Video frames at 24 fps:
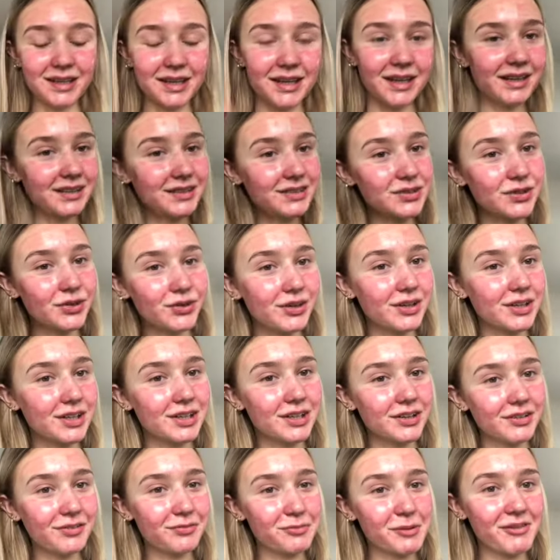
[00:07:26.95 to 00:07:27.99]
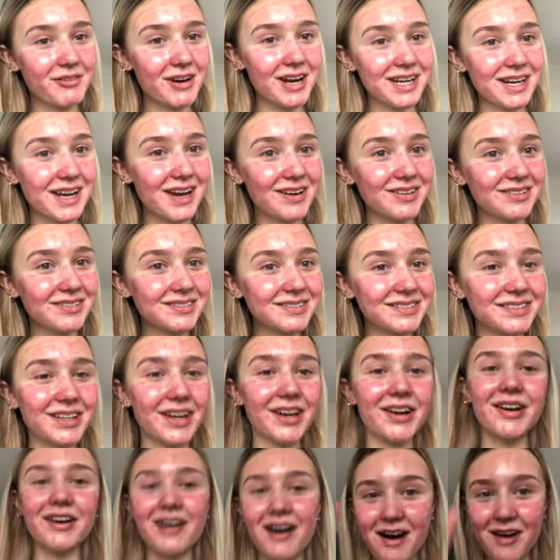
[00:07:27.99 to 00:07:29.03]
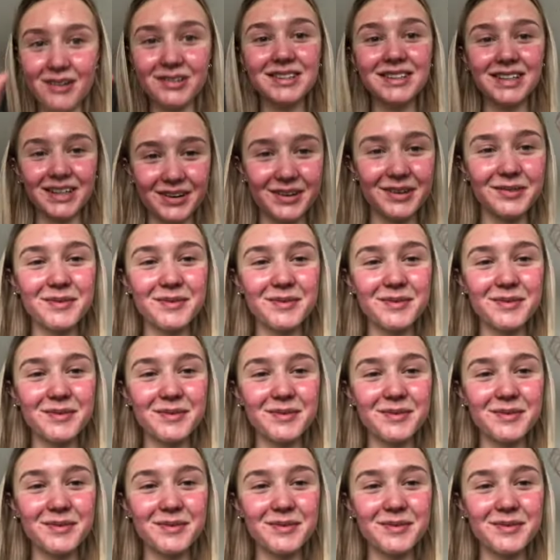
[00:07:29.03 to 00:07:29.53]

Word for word: it's not a good look for me right now. So I'll see you in a